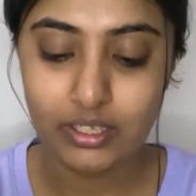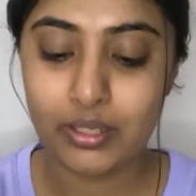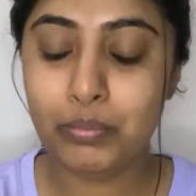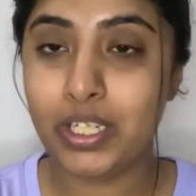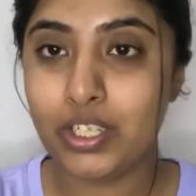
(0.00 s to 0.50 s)
the
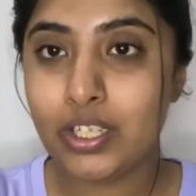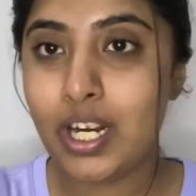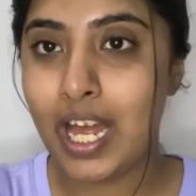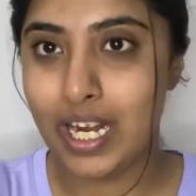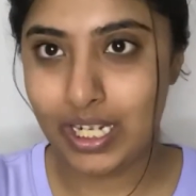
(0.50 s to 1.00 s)
mirror
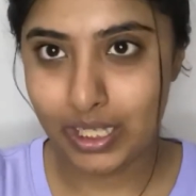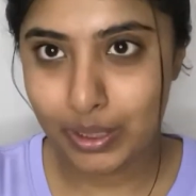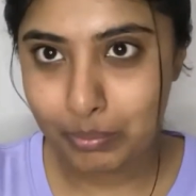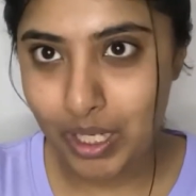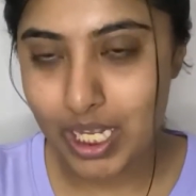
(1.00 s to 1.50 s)
had like
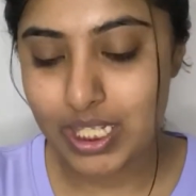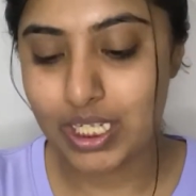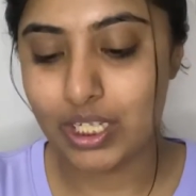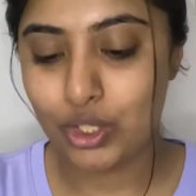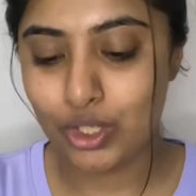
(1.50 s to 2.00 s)
a
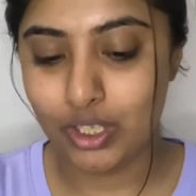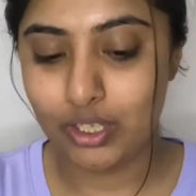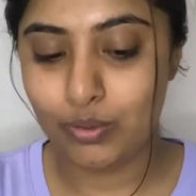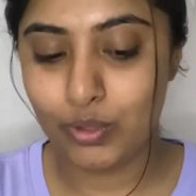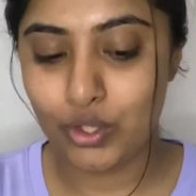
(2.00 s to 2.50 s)
plastic
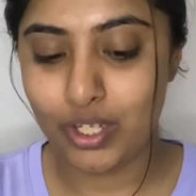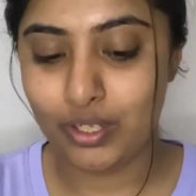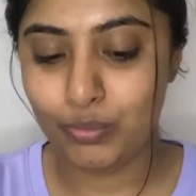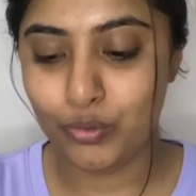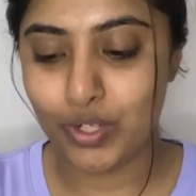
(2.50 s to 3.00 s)
sheet, which I
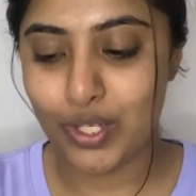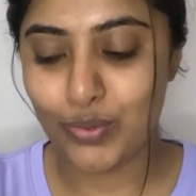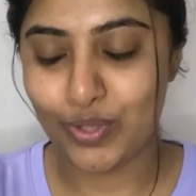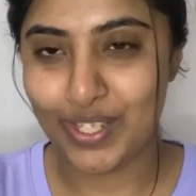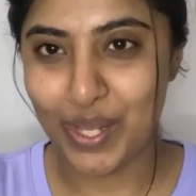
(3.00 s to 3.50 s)
removed as
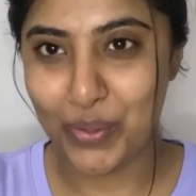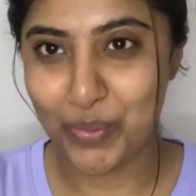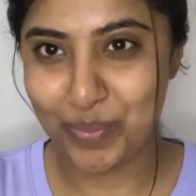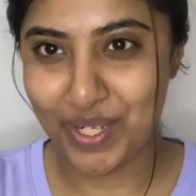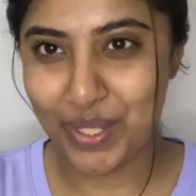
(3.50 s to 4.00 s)
soon as I
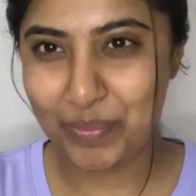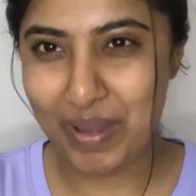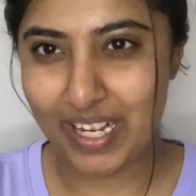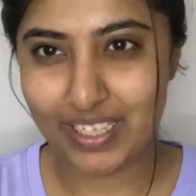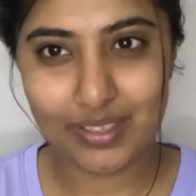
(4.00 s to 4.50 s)
opened the
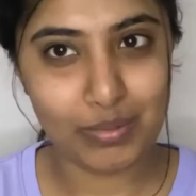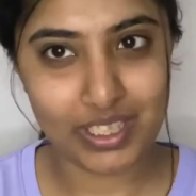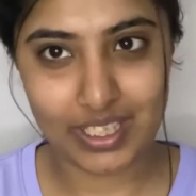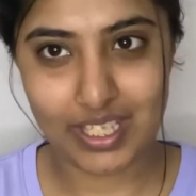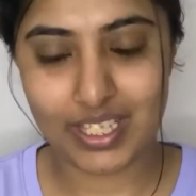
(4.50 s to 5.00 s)
palette
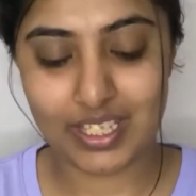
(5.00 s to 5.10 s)
because